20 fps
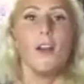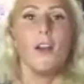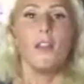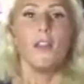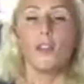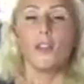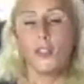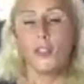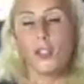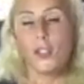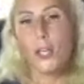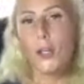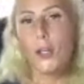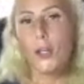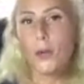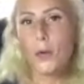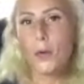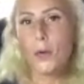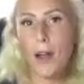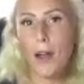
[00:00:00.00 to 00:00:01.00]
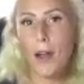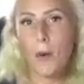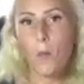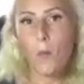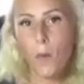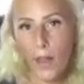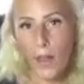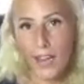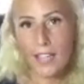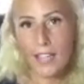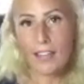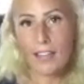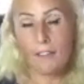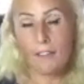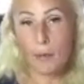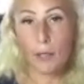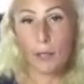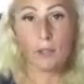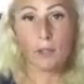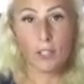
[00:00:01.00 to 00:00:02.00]
There's two ways of
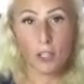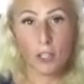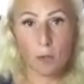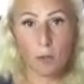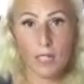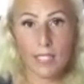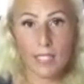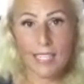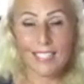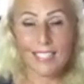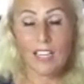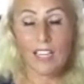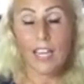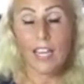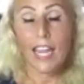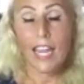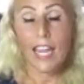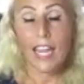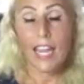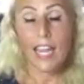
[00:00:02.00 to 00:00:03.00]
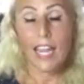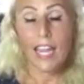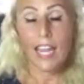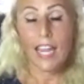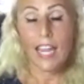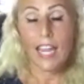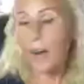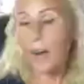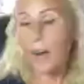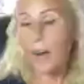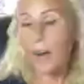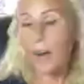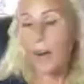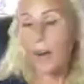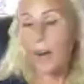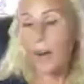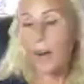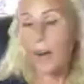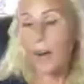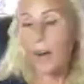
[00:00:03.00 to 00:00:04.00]
building your business, and running a
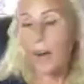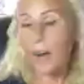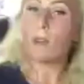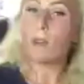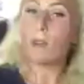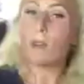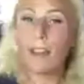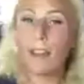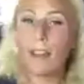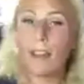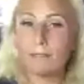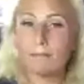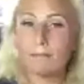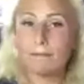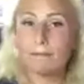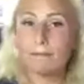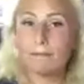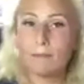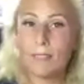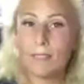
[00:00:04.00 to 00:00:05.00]
challenge group is great.